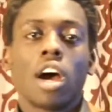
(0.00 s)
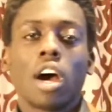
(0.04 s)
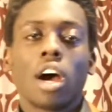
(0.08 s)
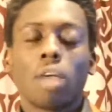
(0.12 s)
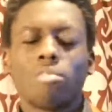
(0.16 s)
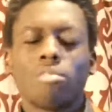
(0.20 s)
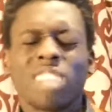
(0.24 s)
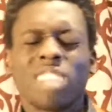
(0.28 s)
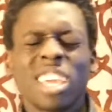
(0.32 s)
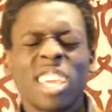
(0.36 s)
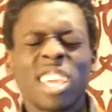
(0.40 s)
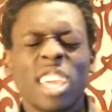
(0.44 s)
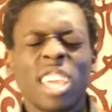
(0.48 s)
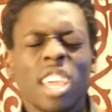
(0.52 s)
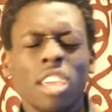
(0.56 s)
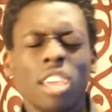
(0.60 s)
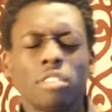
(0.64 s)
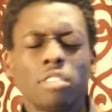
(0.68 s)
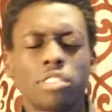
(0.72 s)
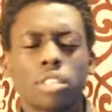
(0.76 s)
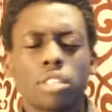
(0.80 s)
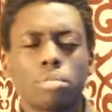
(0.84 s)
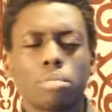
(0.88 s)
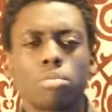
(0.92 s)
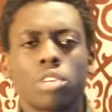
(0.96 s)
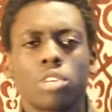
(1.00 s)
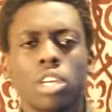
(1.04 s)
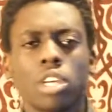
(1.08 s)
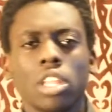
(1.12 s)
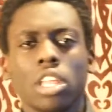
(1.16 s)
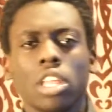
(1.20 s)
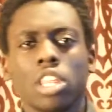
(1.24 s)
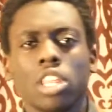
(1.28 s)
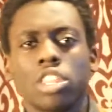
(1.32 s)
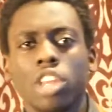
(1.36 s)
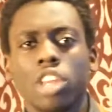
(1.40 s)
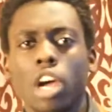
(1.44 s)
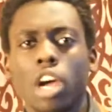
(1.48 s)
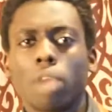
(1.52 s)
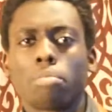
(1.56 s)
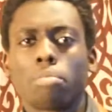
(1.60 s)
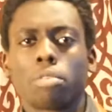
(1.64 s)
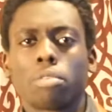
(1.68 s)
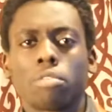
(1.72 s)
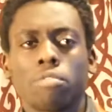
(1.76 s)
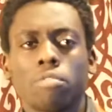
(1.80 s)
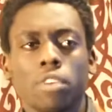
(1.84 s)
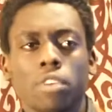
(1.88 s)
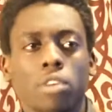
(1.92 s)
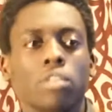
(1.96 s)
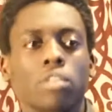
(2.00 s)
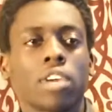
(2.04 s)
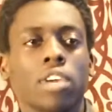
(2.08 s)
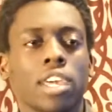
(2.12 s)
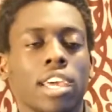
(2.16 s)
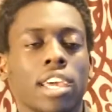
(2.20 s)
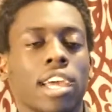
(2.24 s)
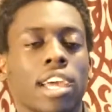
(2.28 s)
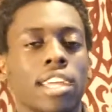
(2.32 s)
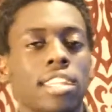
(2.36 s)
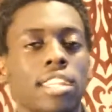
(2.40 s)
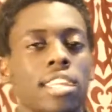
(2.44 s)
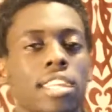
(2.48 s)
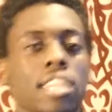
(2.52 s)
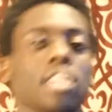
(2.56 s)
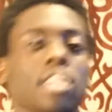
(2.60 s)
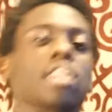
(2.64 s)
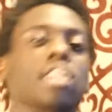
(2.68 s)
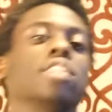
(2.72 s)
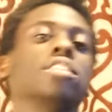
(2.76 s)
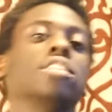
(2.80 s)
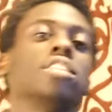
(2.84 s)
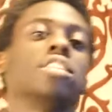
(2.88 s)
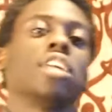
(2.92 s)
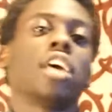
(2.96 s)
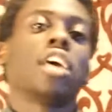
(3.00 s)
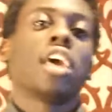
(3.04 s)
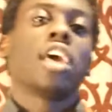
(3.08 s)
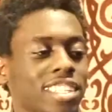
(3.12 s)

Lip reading: They gave some really thought-provoking ideas.